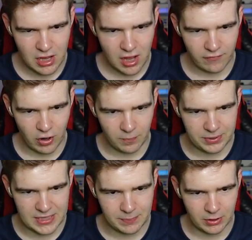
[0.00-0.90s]
Of all
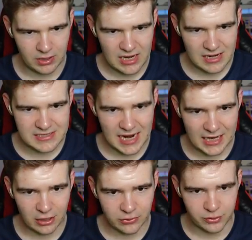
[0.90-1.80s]
people,
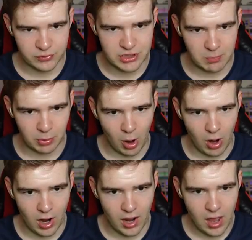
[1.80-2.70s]
Daka through to
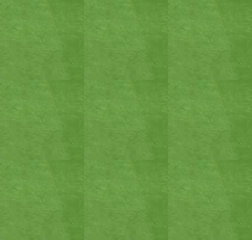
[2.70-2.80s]
Borja.